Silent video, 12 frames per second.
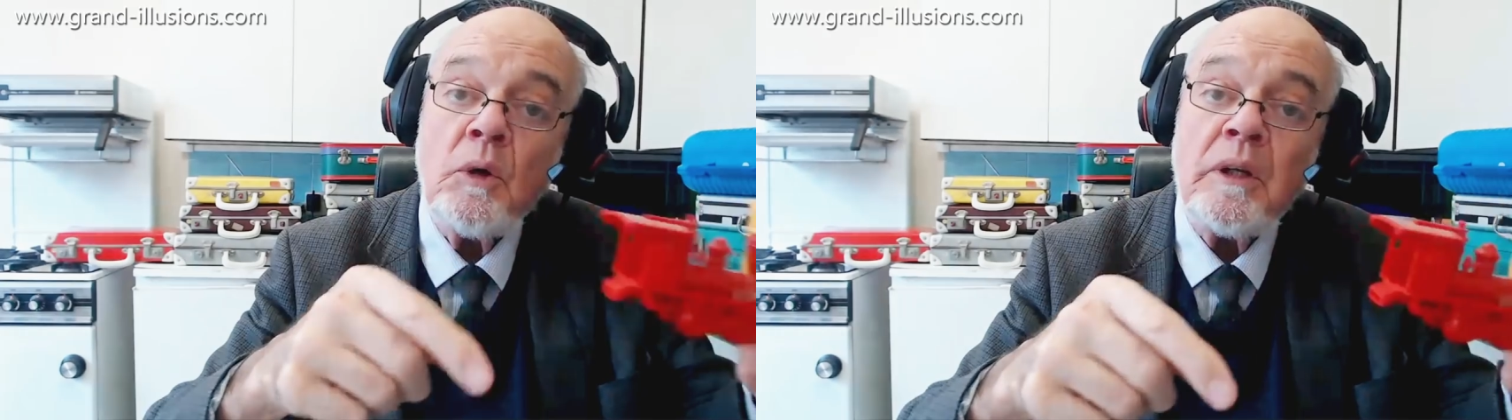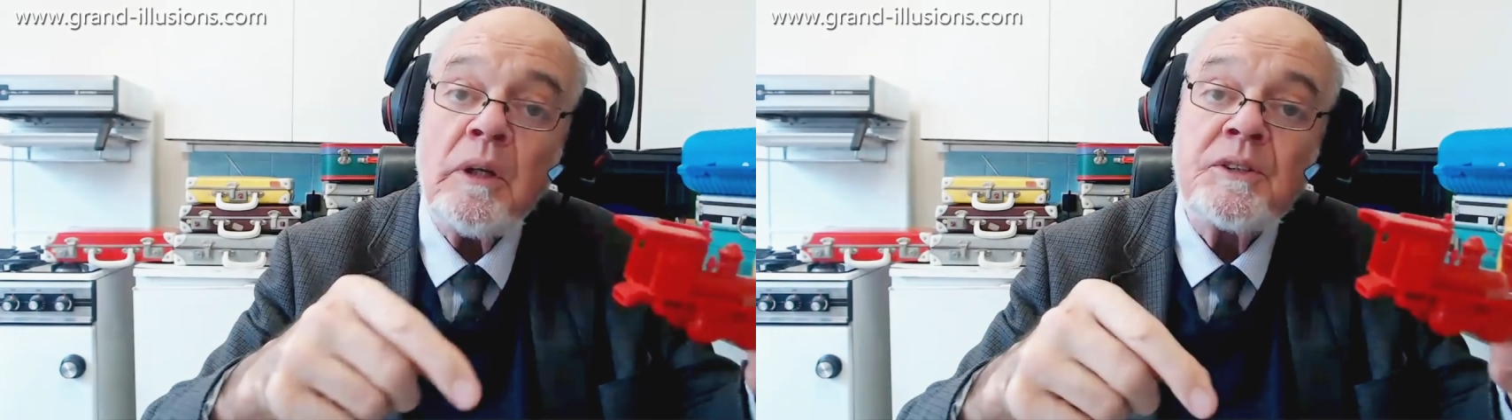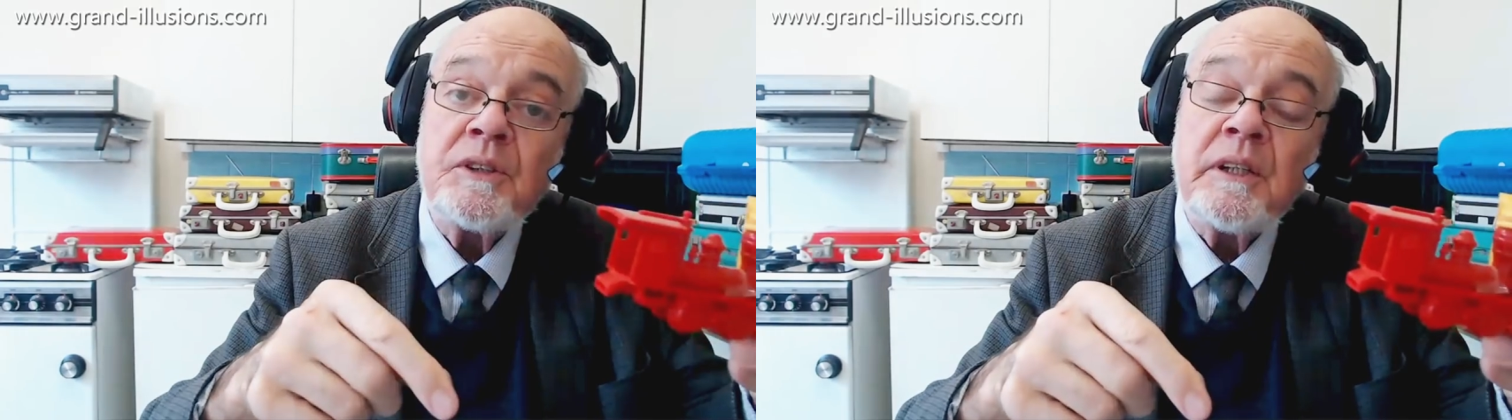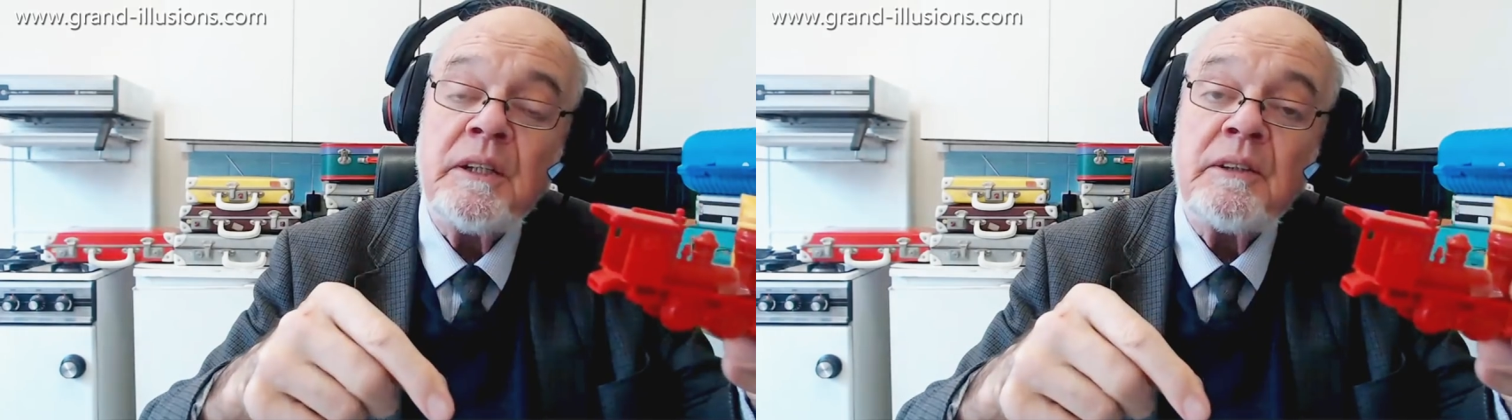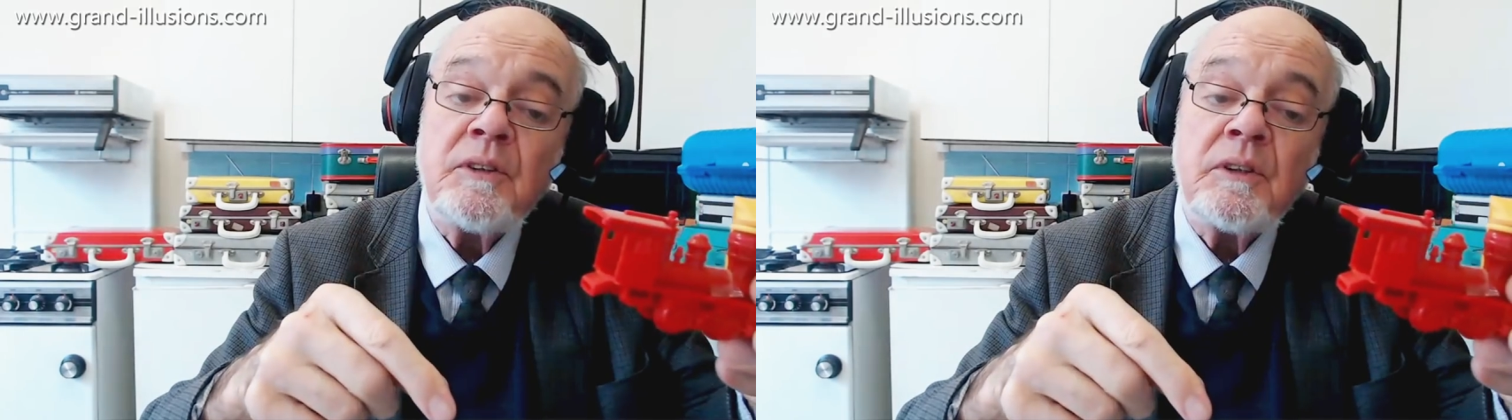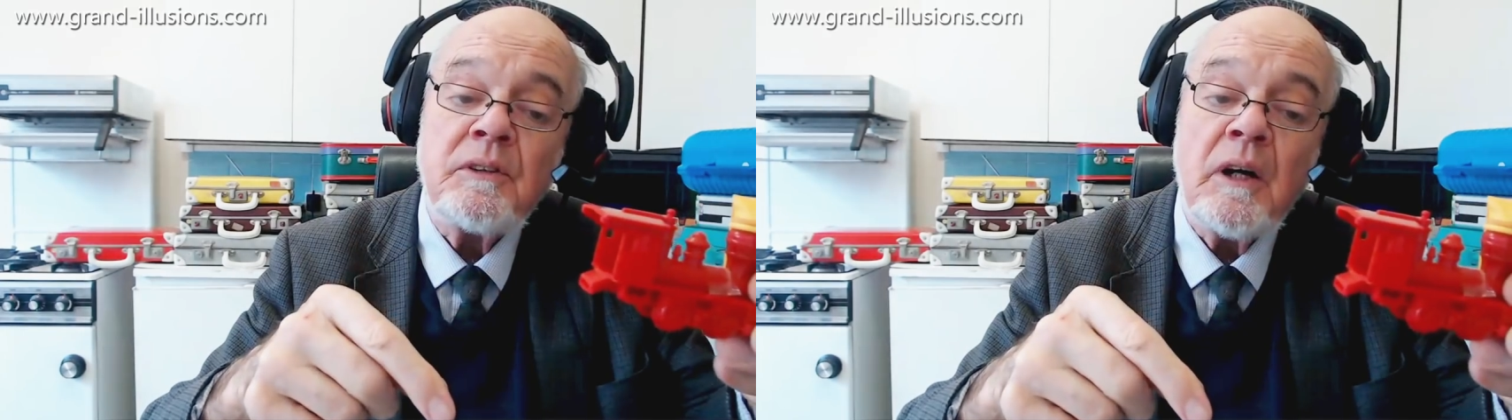each
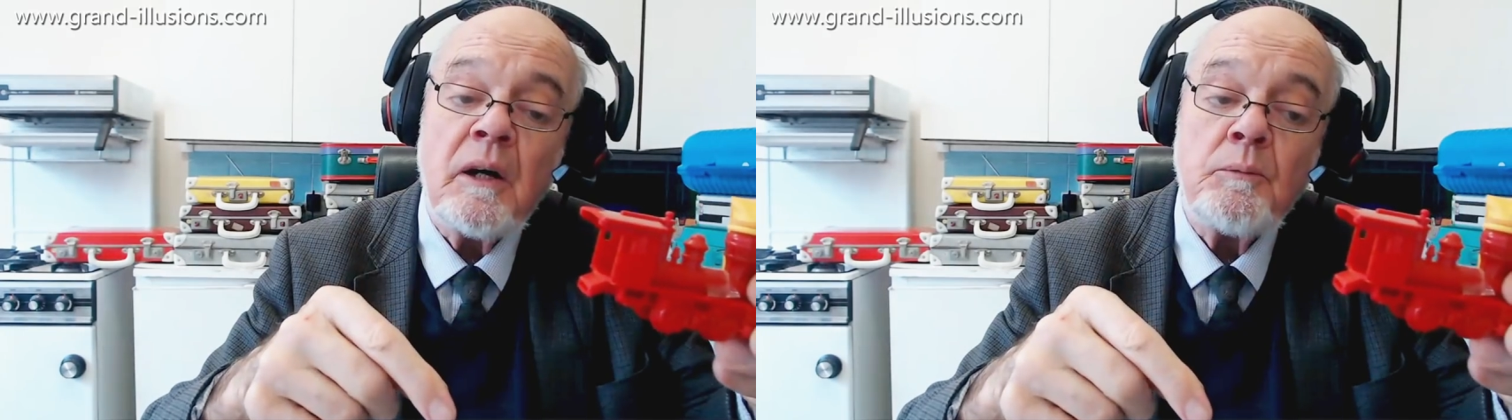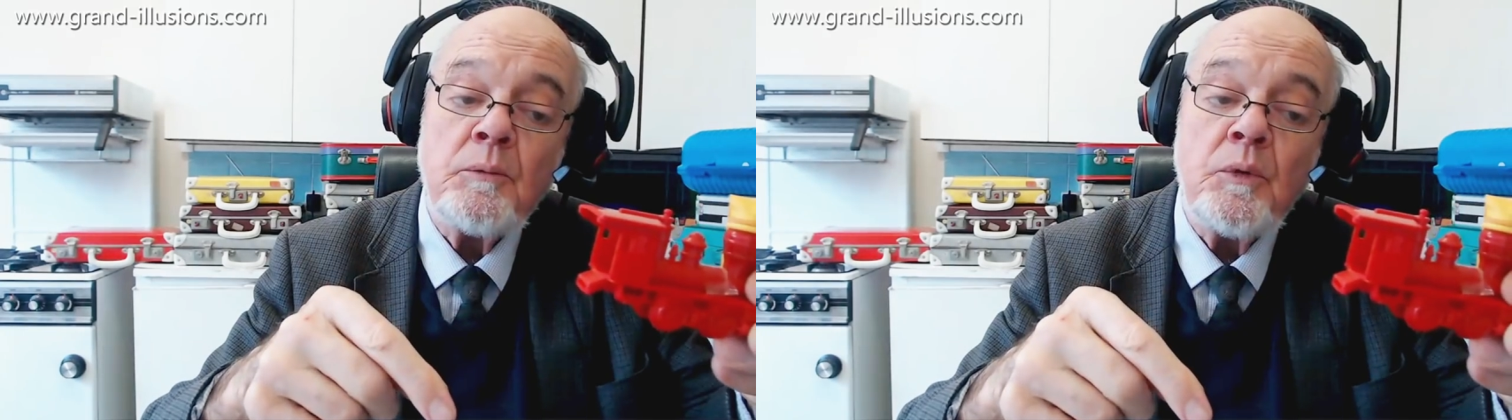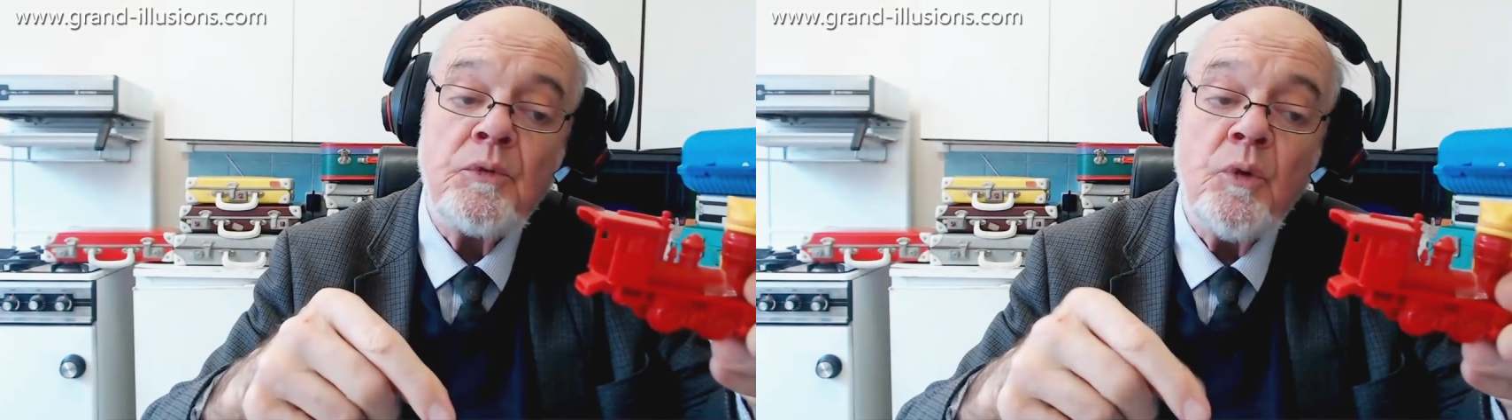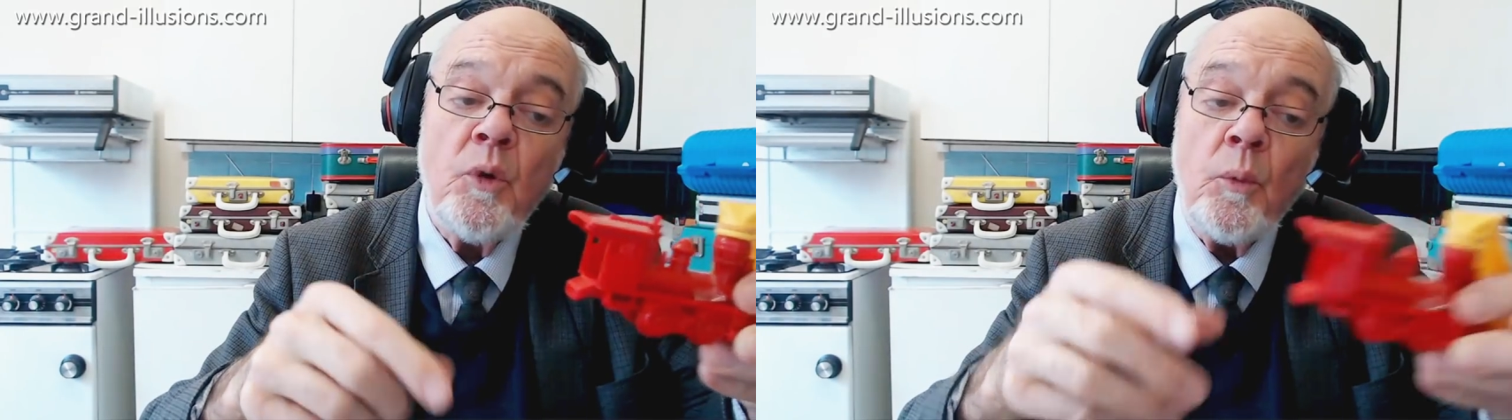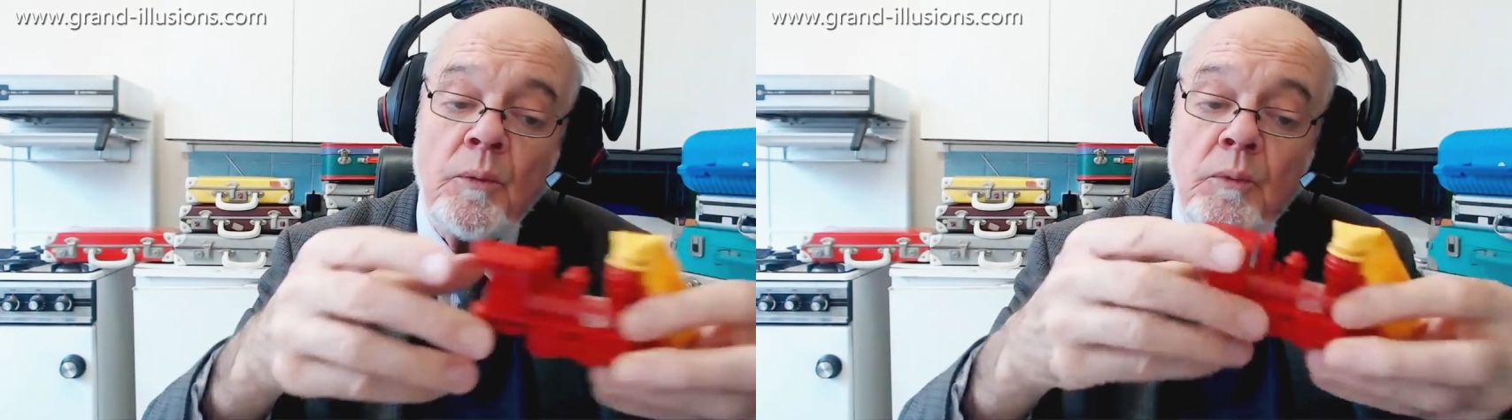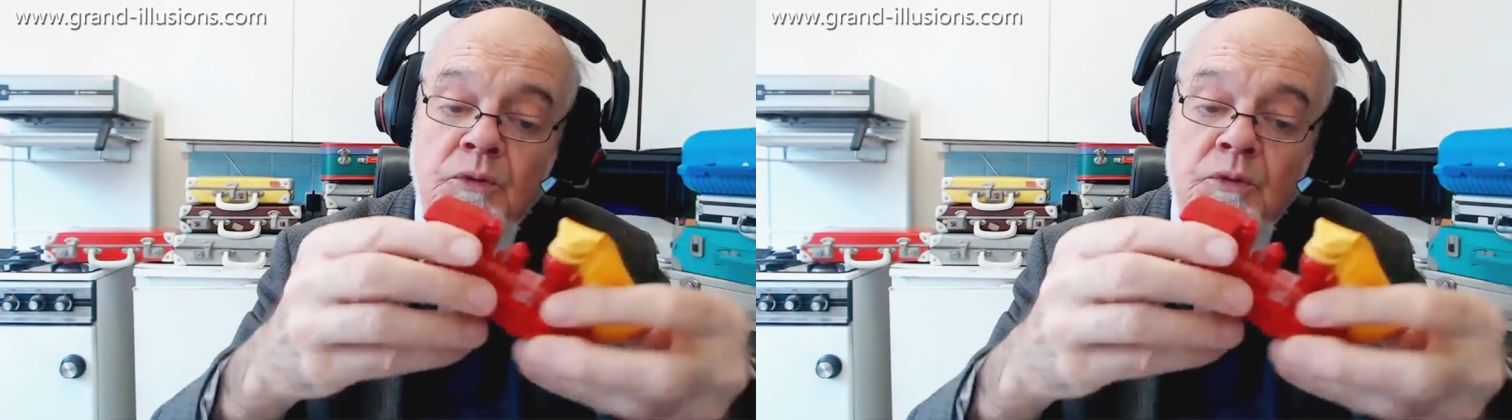time it moves forward.